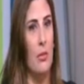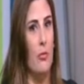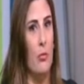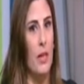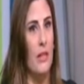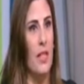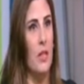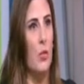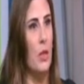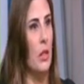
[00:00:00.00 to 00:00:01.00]
When
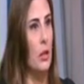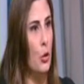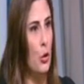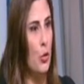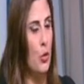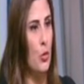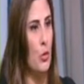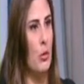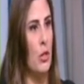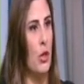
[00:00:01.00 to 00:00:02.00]
things were closed,
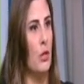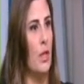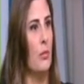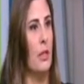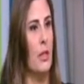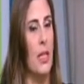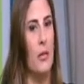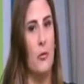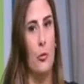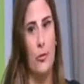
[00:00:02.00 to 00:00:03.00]
we were not able to
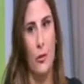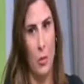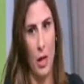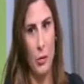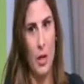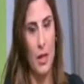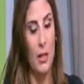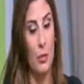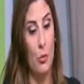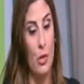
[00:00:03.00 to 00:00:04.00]
get food from
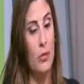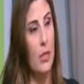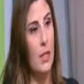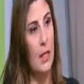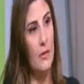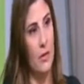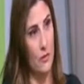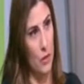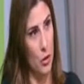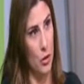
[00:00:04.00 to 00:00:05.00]
outside. So when you are
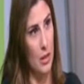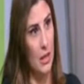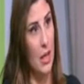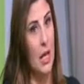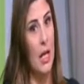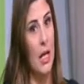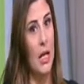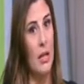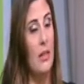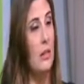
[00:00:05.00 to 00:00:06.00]
self-sufficient,
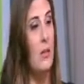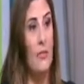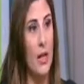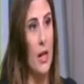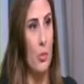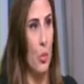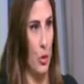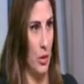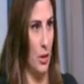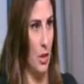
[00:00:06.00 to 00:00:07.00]
this is a very
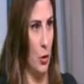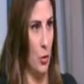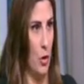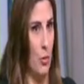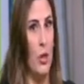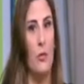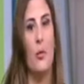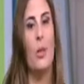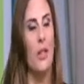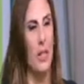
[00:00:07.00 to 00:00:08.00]
important issue, apart
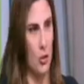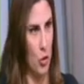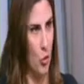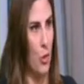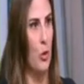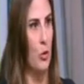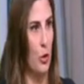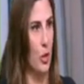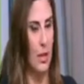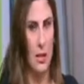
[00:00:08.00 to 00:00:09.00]
from creating job
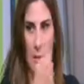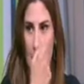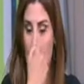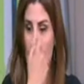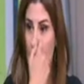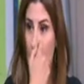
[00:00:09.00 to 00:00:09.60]
opportunities, etc.